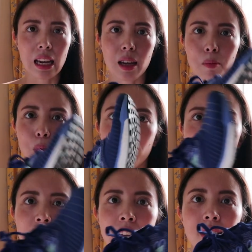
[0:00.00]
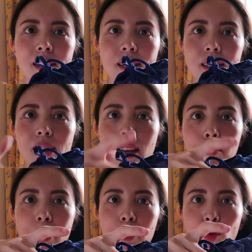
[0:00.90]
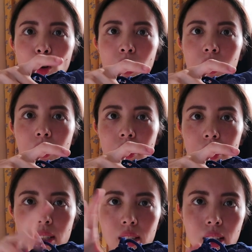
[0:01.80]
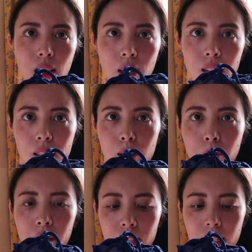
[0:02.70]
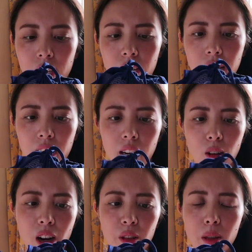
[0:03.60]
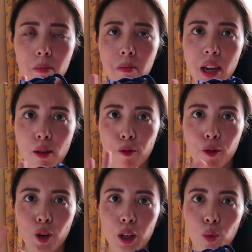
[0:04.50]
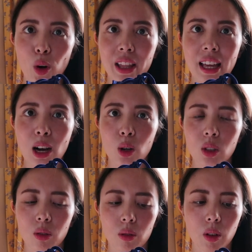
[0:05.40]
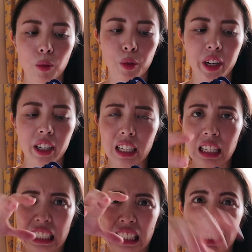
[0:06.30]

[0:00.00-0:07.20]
It provides a bit more stability around the midfoot without really